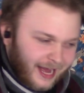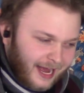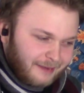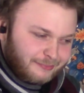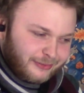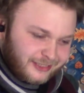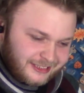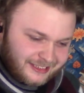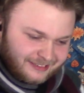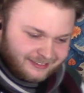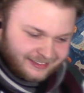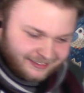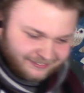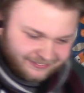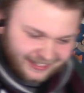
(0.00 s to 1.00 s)
I pushed her
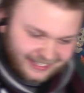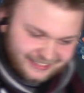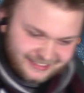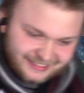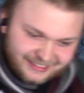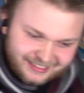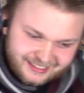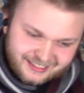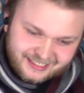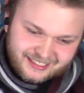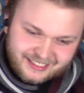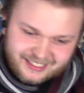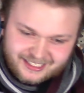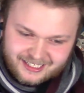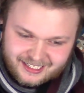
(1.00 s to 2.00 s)
in the face.
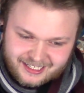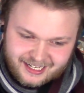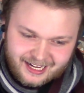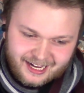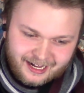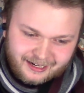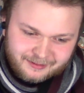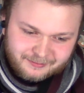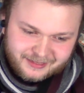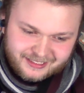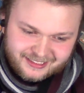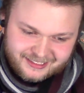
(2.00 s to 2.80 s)
That